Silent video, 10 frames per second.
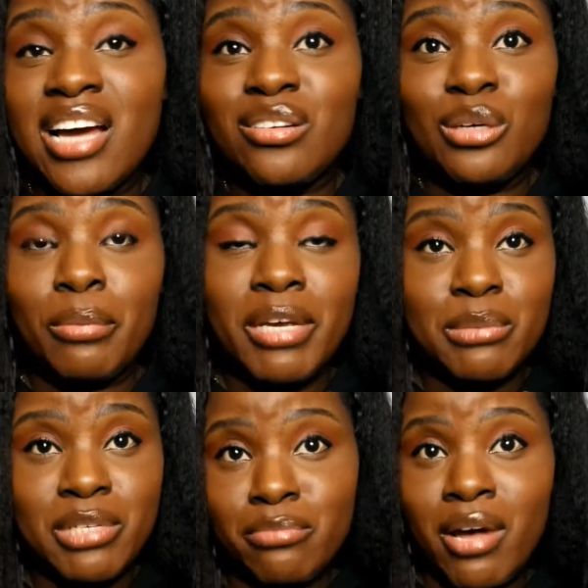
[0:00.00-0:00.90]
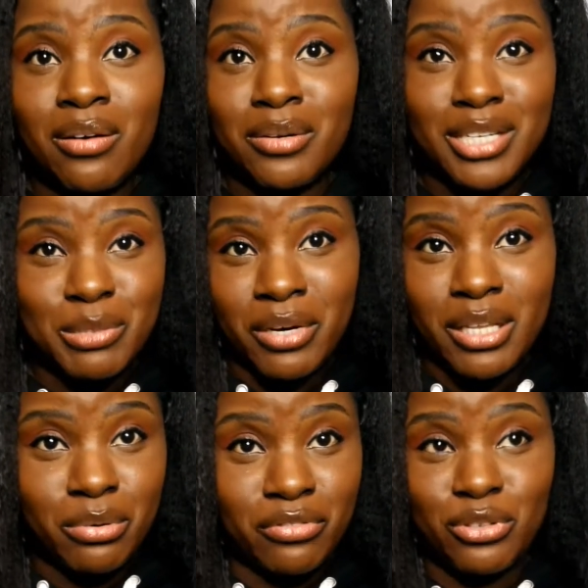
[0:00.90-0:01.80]
I don't know, it makes me smile. When I spray the
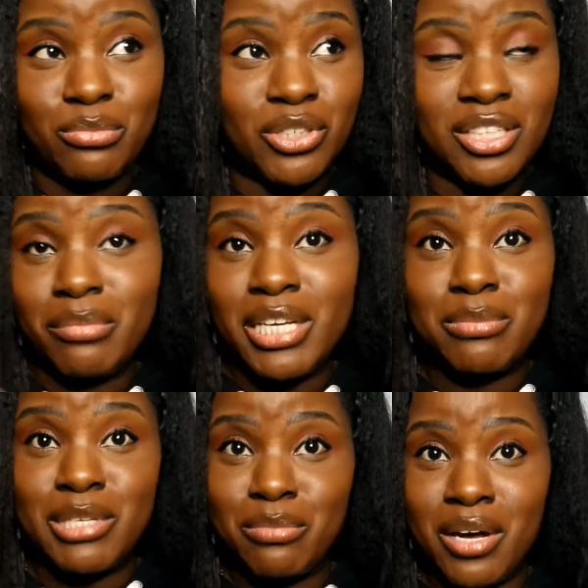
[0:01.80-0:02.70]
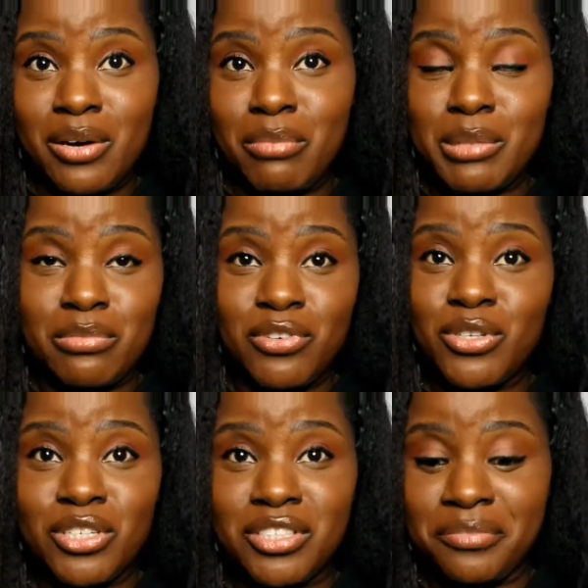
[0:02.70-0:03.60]
perfume on, it makes me smile. It makes me feel
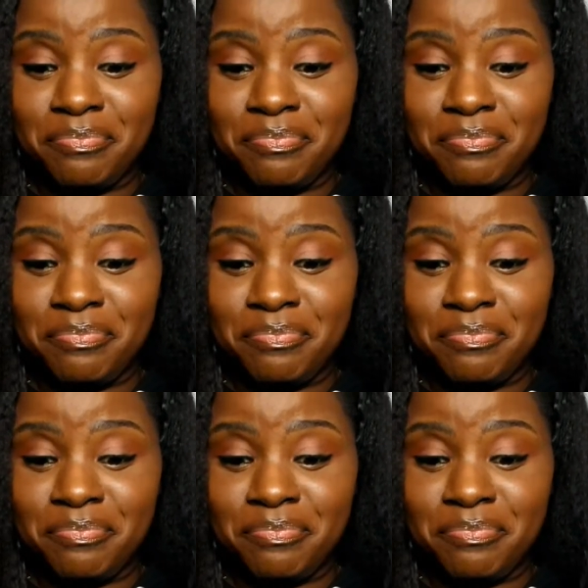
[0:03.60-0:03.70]
good.